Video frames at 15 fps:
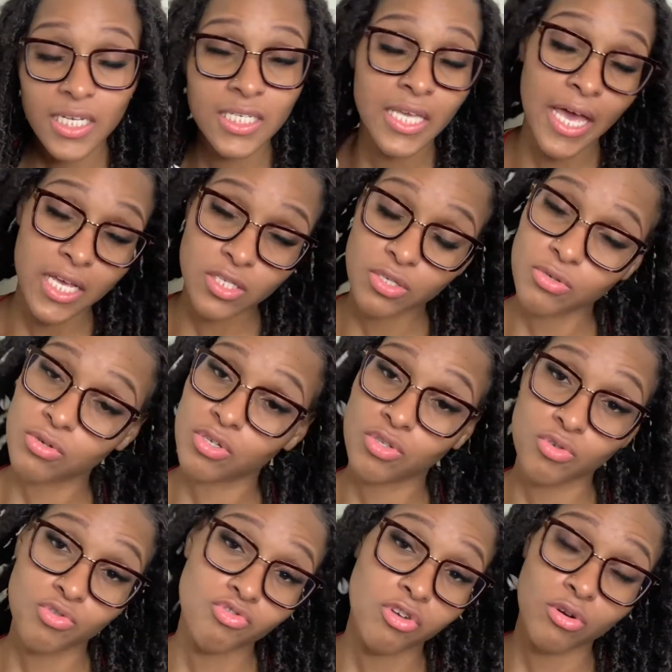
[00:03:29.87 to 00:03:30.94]
Yes, you could do
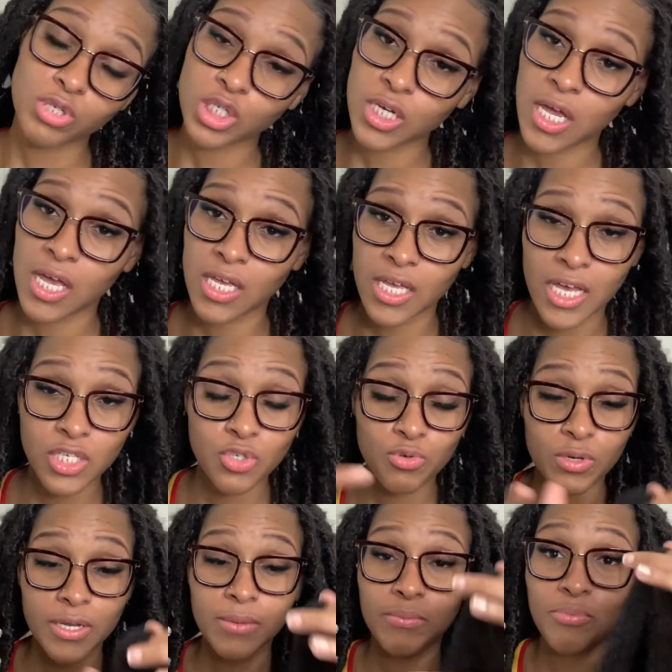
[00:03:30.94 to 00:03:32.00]
crochet. Yes, you
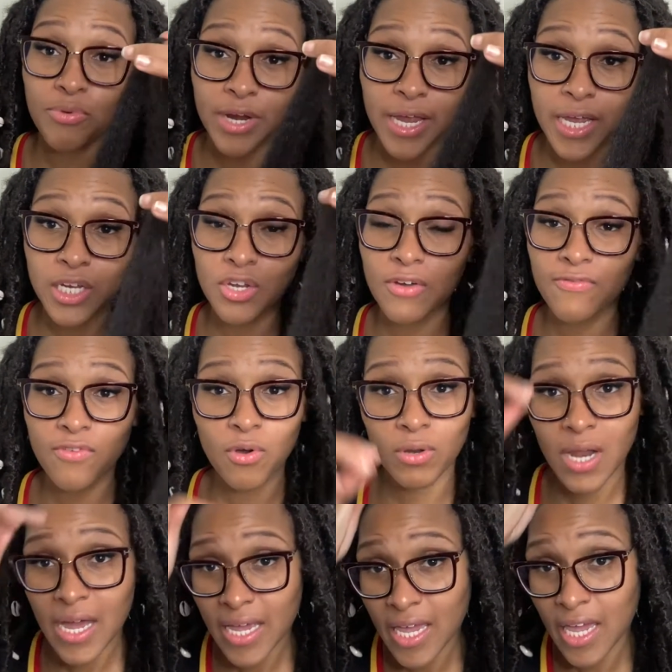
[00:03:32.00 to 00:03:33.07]
can braid your faux
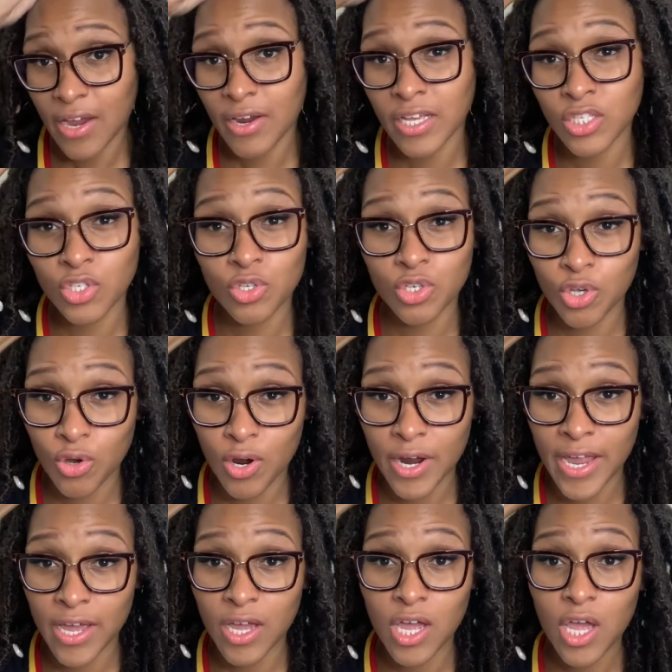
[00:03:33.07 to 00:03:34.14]
lock hair into
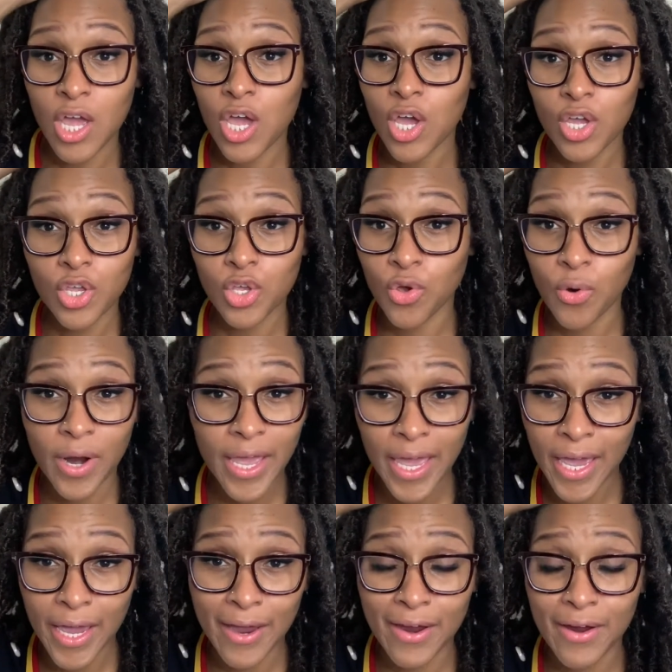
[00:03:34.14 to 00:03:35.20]
your hair.